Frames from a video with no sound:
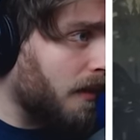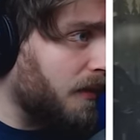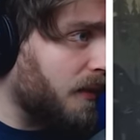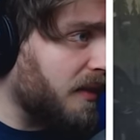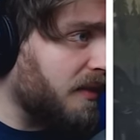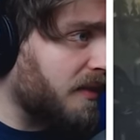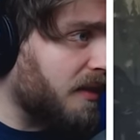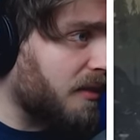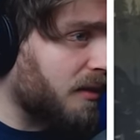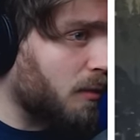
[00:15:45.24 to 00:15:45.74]

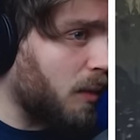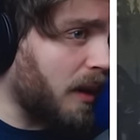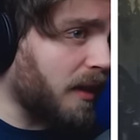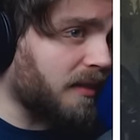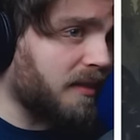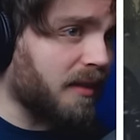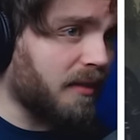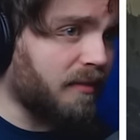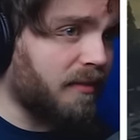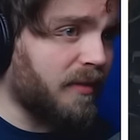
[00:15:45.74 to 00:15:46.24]
This is
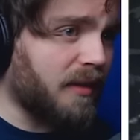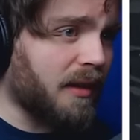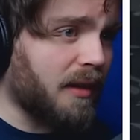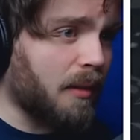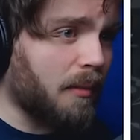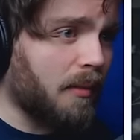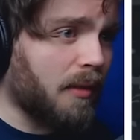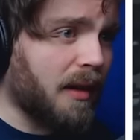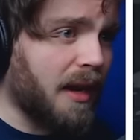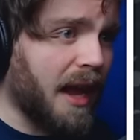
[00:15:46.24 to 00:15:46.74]
quite something.
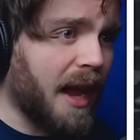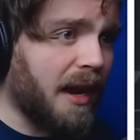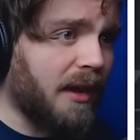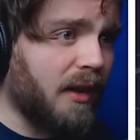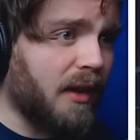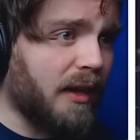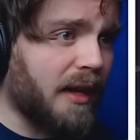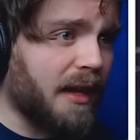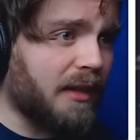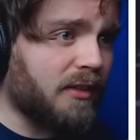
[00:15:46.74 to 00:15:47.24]

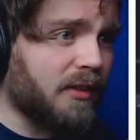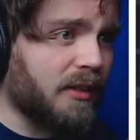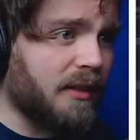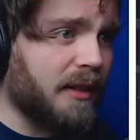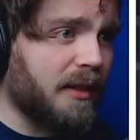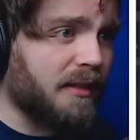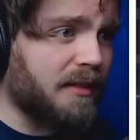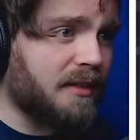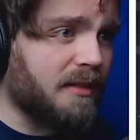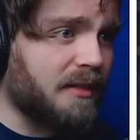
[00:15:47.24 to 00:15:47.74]
Can I get to
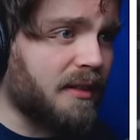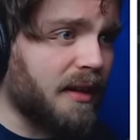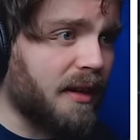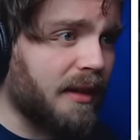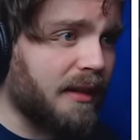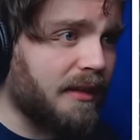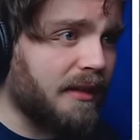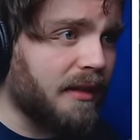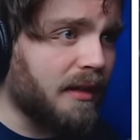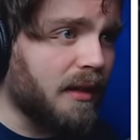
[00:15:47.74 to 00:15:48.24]
the other
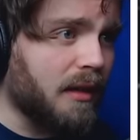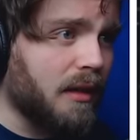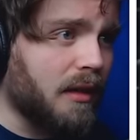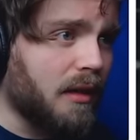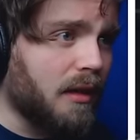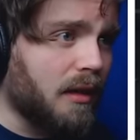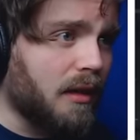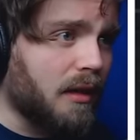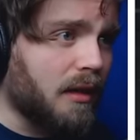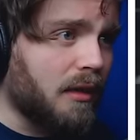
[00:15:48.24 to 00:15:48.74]
side?
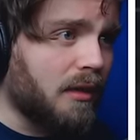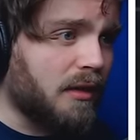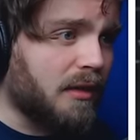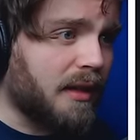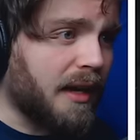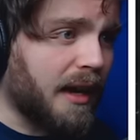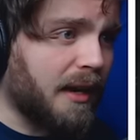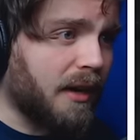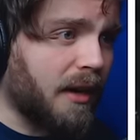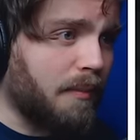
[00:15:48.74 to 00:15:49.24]

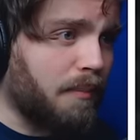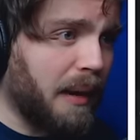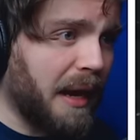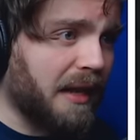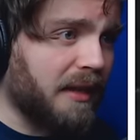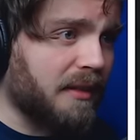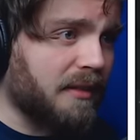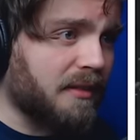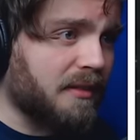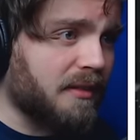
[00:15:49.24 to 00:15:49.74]
Can I
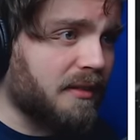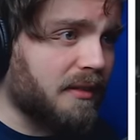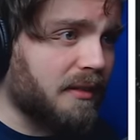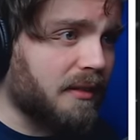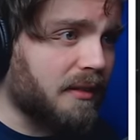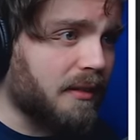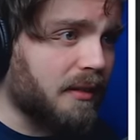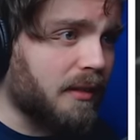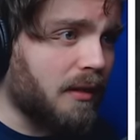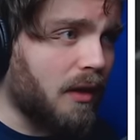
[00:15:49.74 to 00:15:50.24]
balance
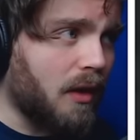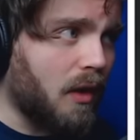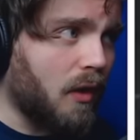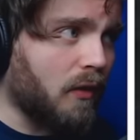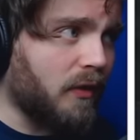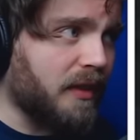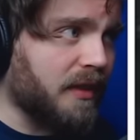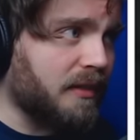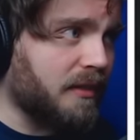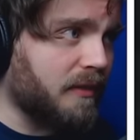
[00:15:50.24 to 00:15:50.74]

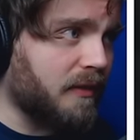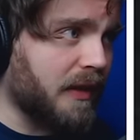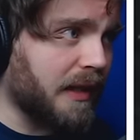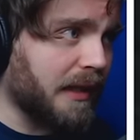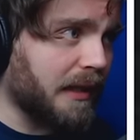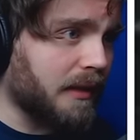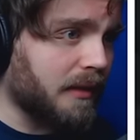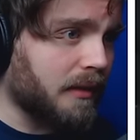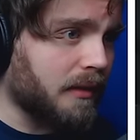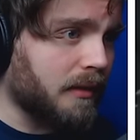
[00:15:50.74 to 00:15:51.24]
on this
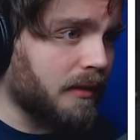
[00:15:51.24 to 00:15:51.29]
thing?